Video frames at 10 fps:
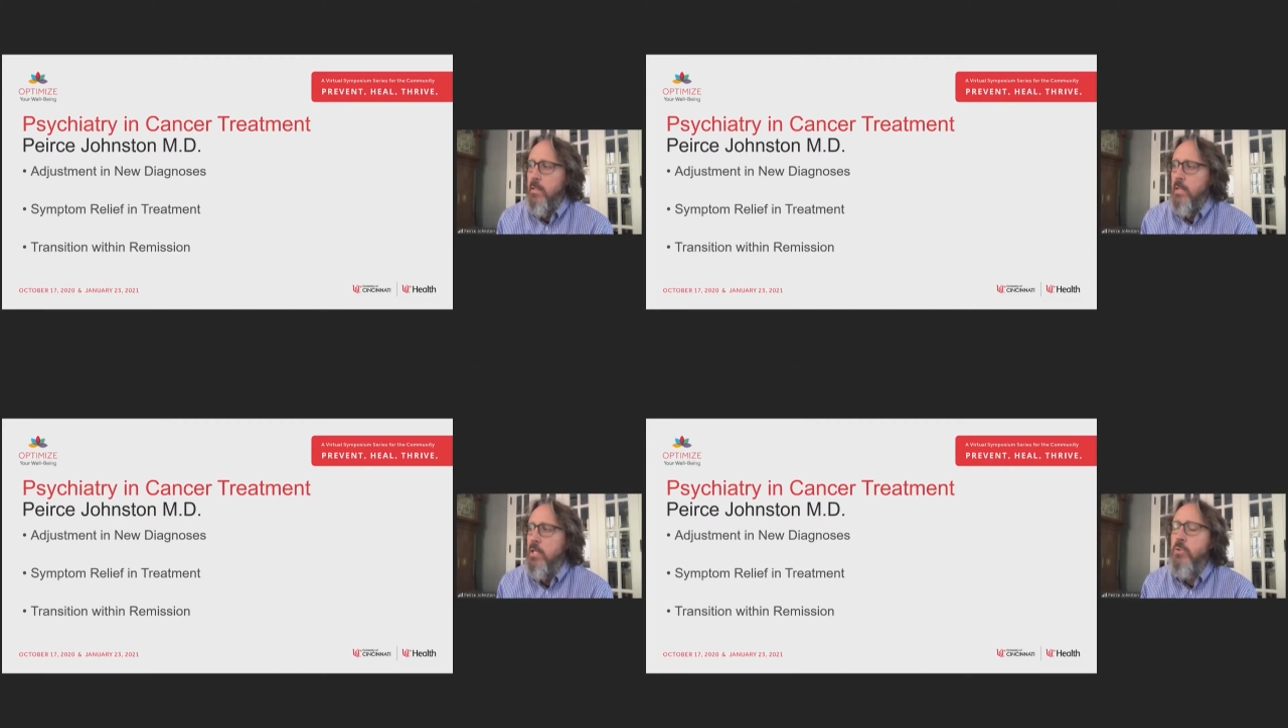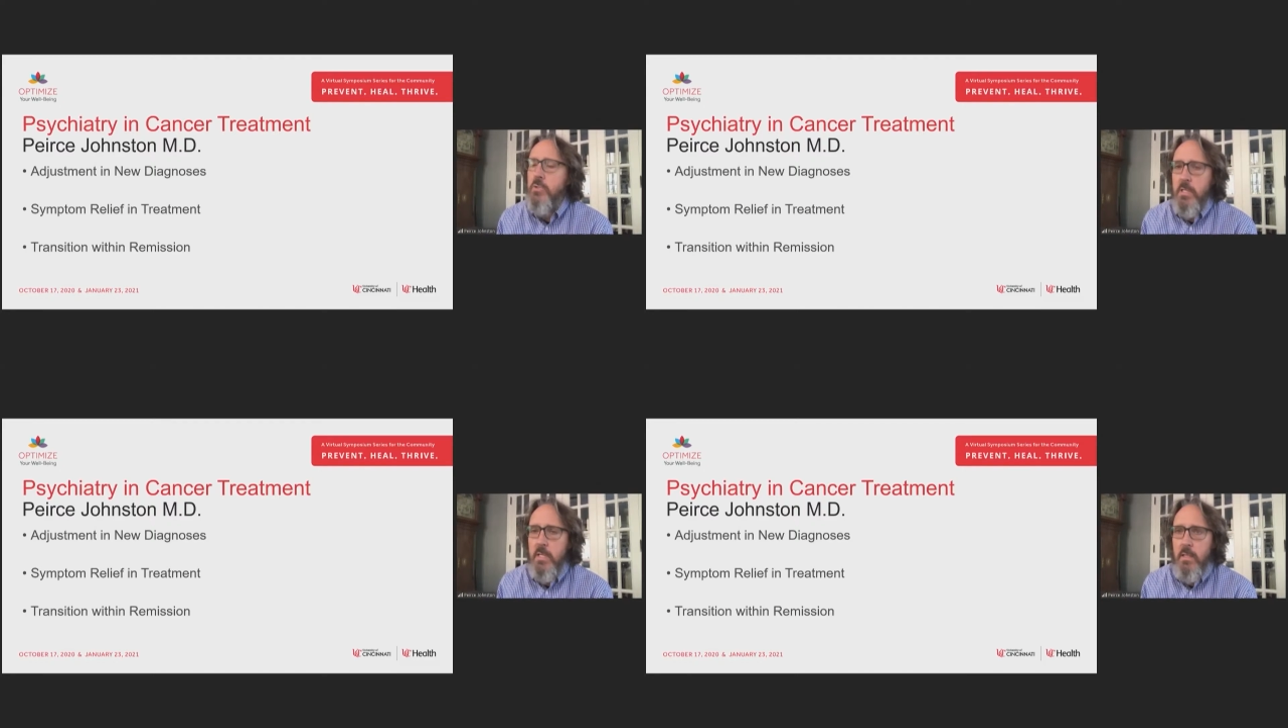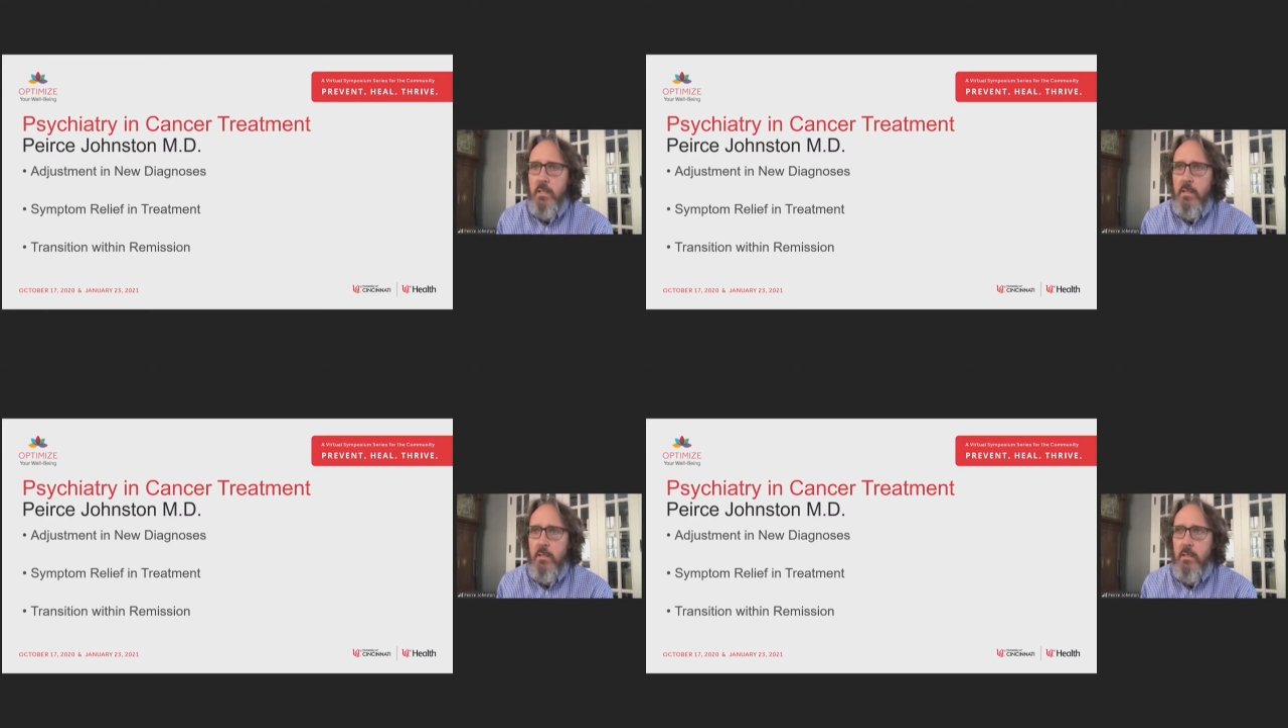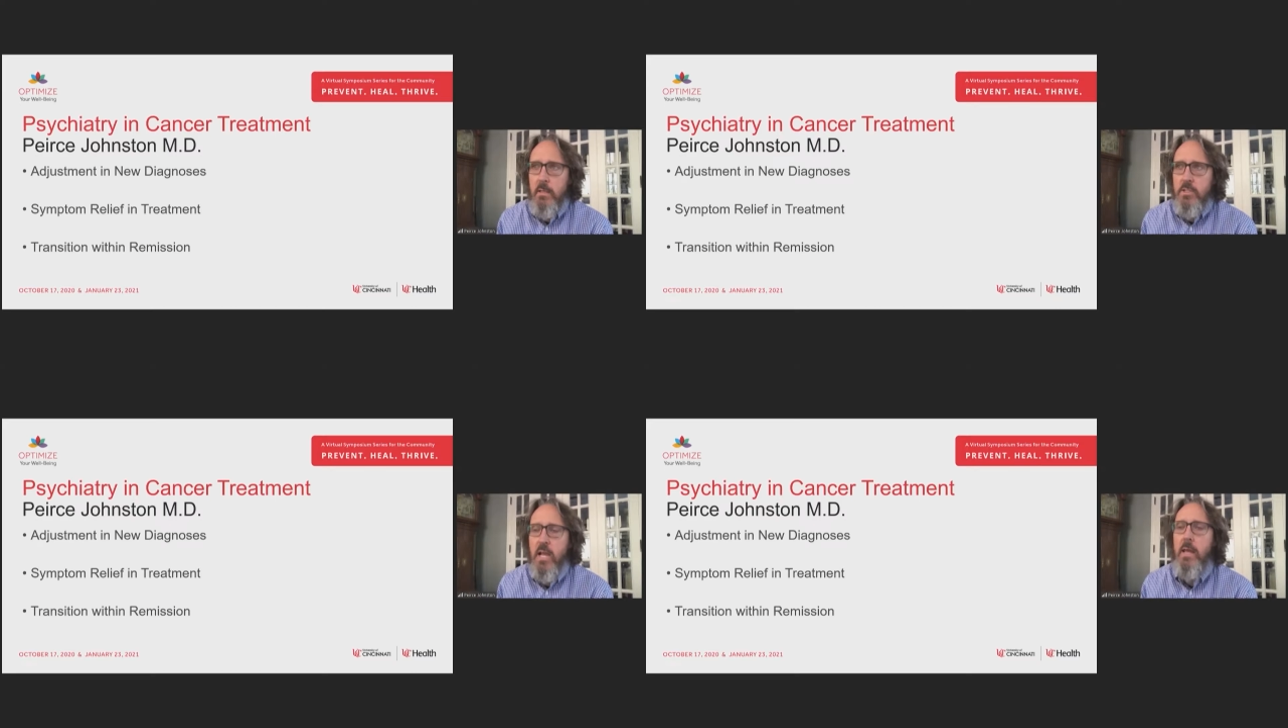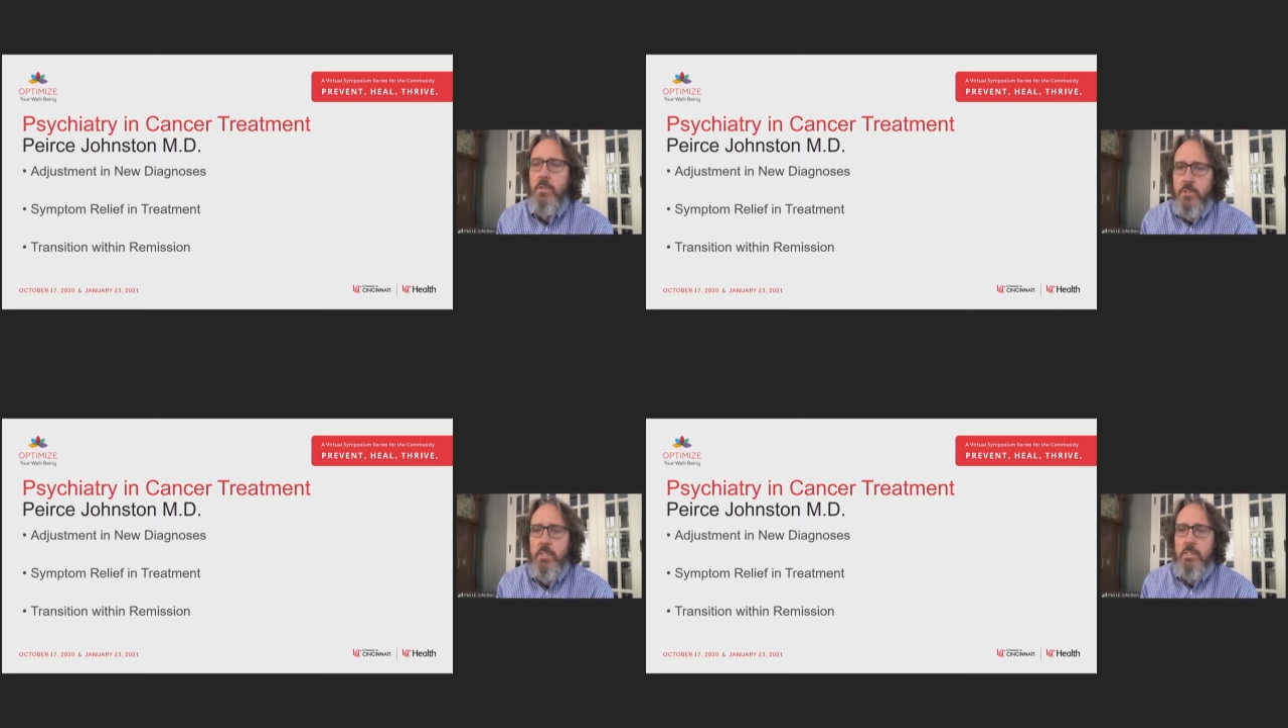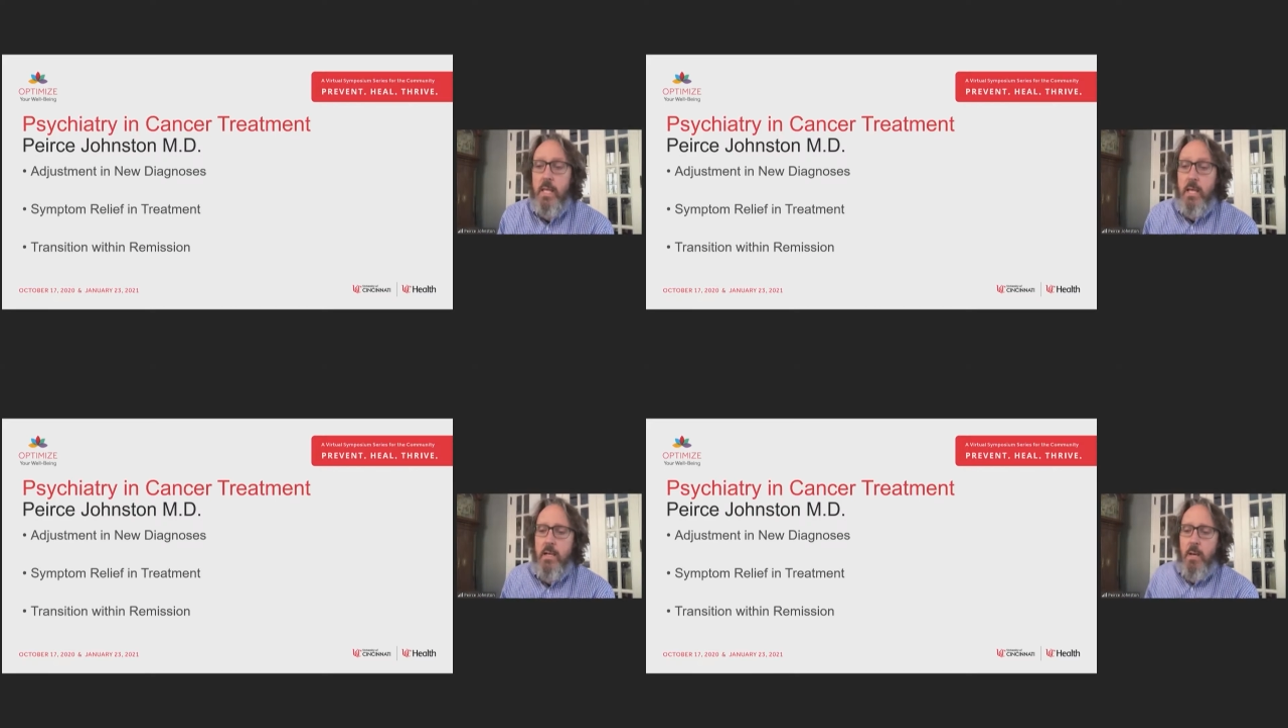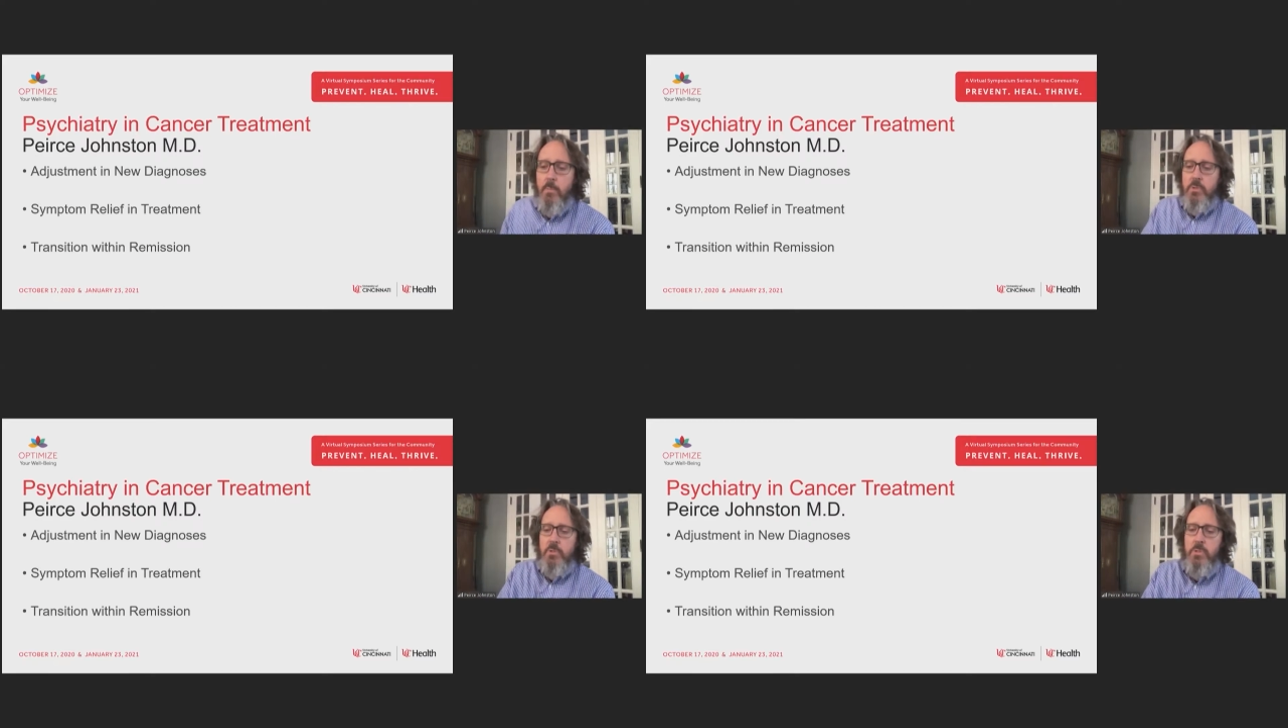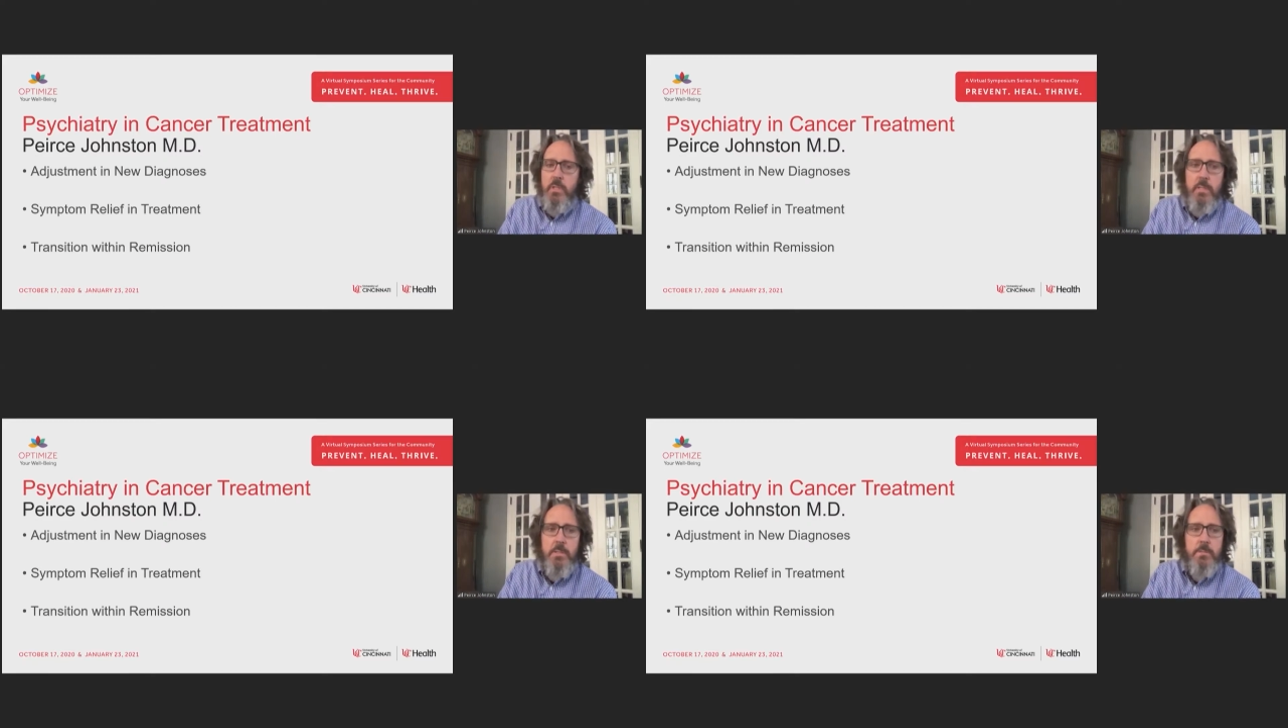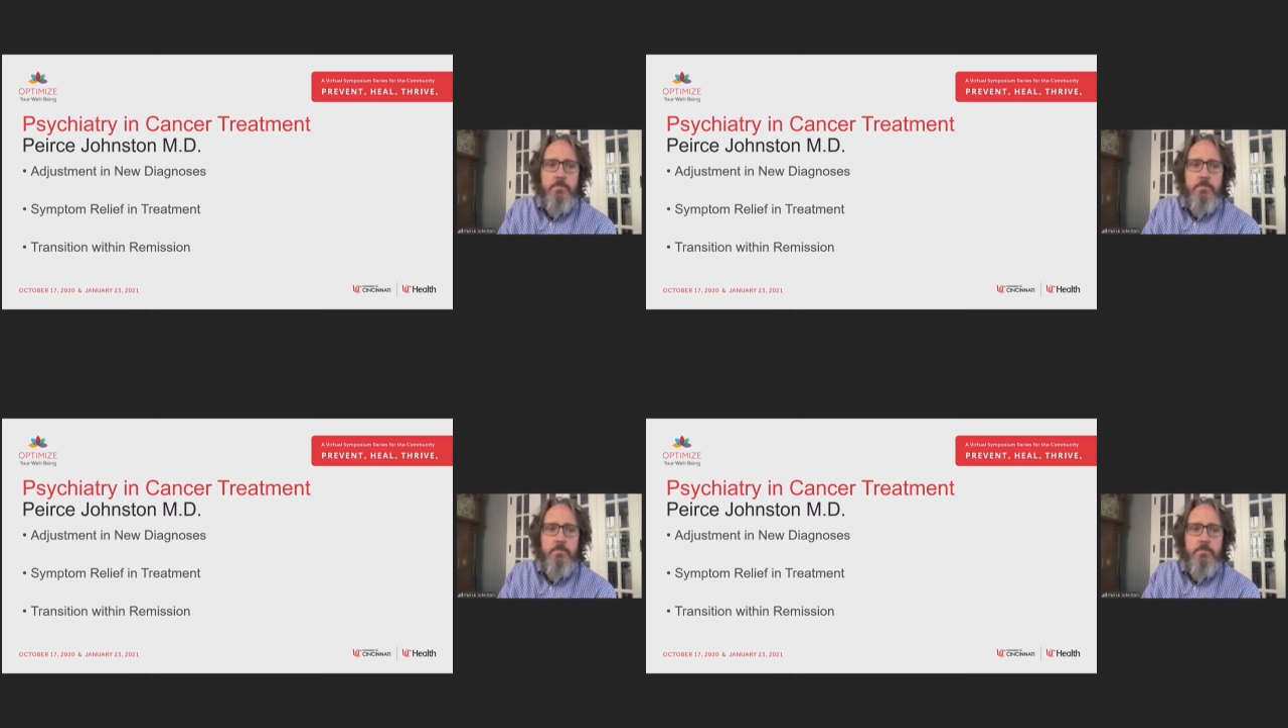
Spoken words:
interesting challenges and opportunities.